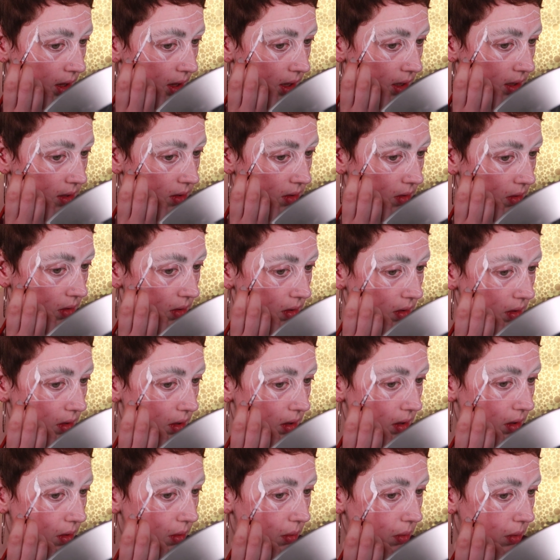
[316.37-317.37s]
this all
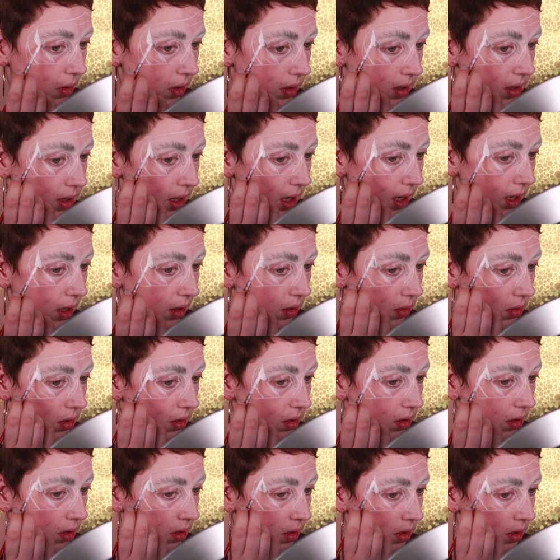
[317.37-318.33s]
works out.